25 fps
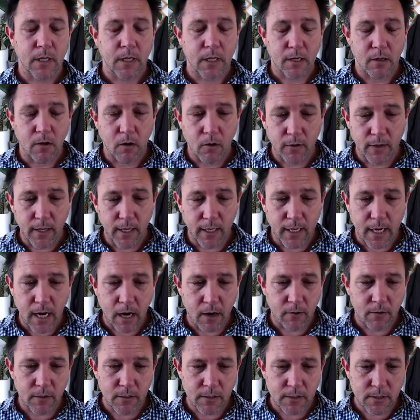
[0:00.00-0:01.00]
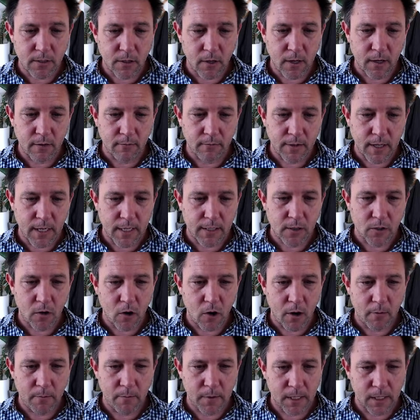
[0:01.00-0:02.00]
on their current site, if they
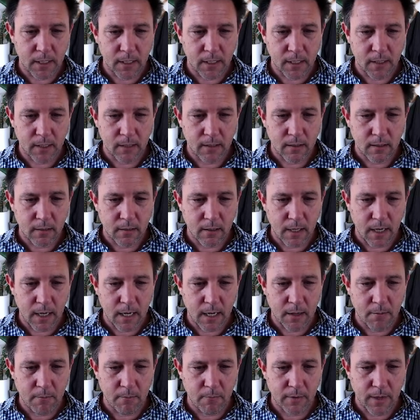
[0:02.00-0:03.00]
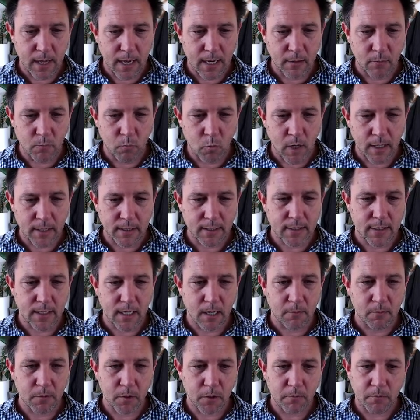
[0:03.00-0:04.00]
type in that one
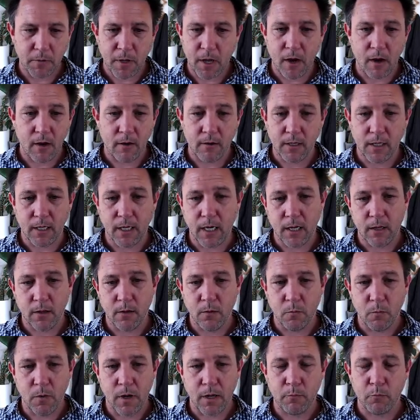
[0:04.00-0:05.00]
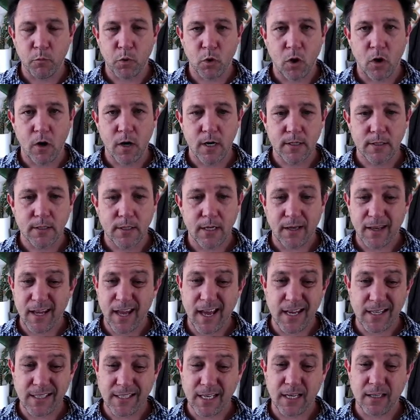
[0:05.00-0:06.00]
suburb, they only get the one price, and
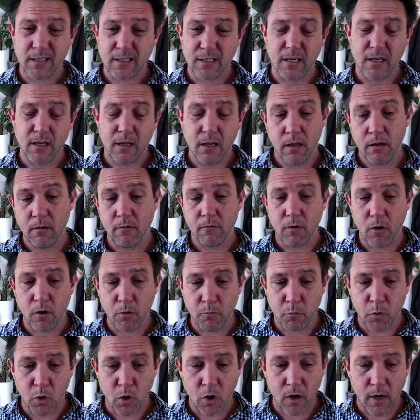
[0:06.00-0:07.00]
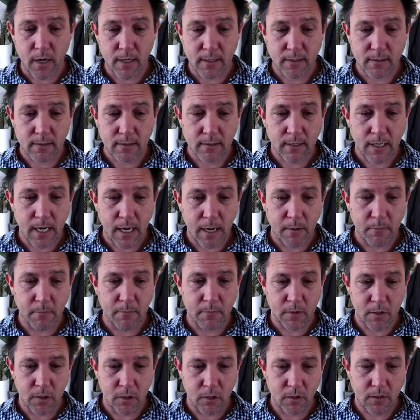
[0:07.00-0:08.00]
that's actually the wrong price.
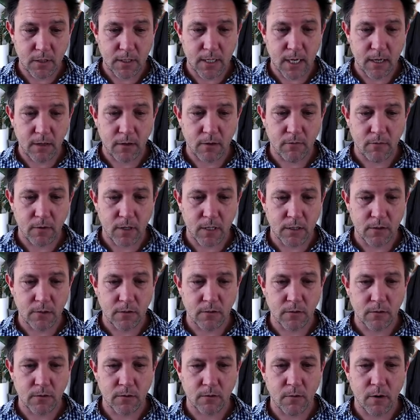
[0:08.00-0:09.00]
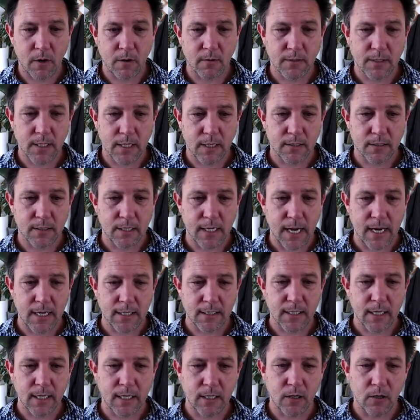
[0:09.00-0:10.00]
Newtown 3220 is actually
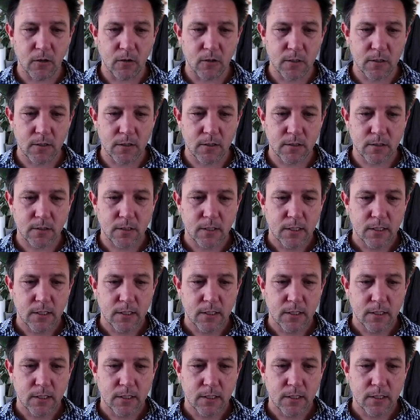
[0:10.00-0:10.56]
$18,